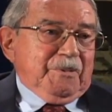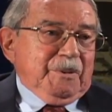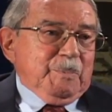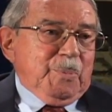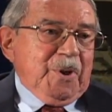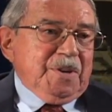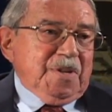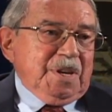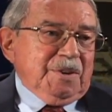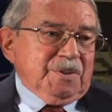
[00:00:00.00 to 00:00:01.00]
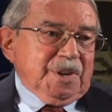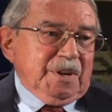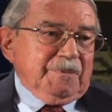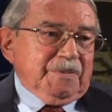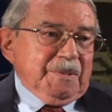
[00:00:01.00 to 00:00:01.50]
from bracing oh, wow,
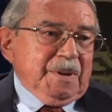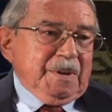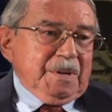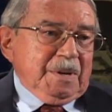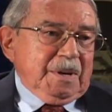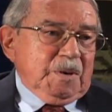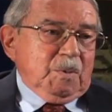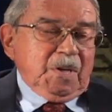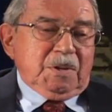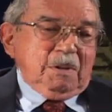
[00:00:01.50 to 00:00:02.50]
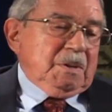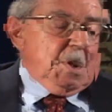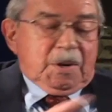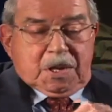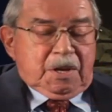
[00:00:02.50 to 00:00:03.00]
yourself. Yeah. Otherwise,
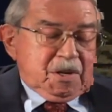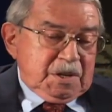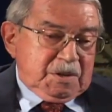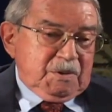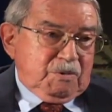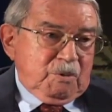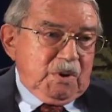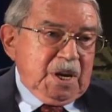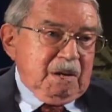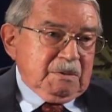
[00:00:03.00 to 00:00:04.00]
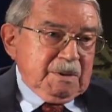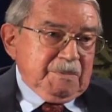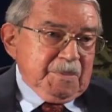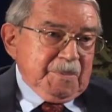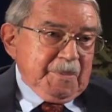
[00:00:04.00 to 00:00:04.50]
they just throw you out.
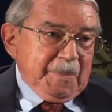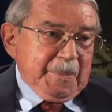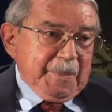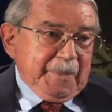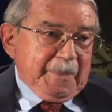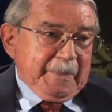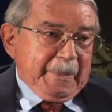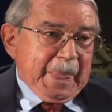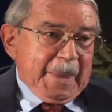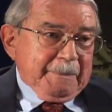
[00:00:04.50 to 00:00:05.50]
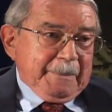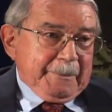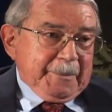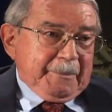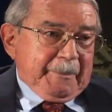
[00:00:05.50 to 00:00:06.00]
So after
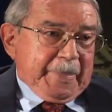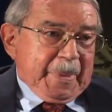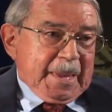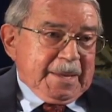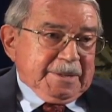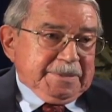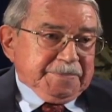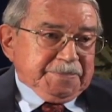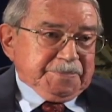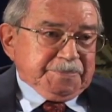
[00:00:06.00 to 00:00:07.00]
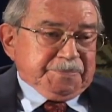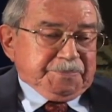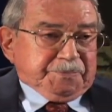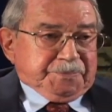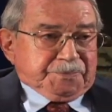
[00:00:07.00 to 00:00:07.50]
that, after being into
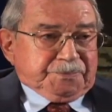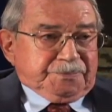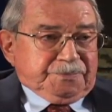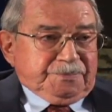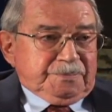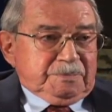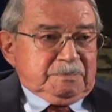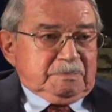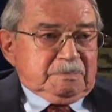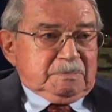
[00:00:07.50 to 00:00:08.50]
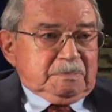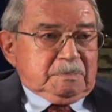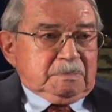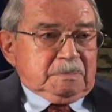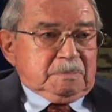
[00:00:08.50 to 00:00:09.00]
service that long, your body
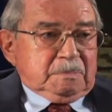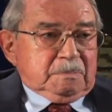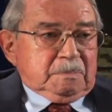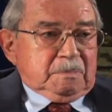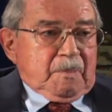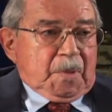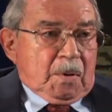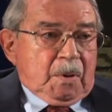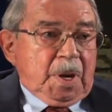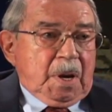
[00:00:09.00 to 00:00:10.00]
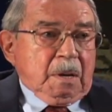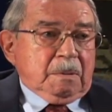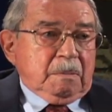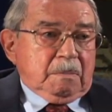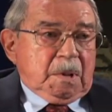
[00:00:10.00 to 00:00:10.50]
automatically braced itself even oh, when yeah. you were
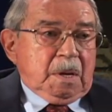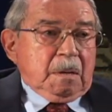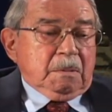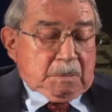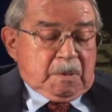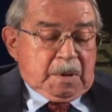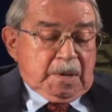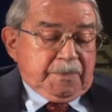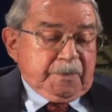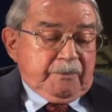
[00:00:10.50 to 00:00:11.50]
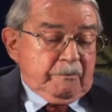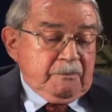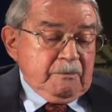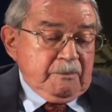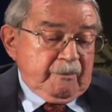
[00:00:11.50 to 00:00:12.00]
asleep. Yeah, right. I see. Mm -hmm.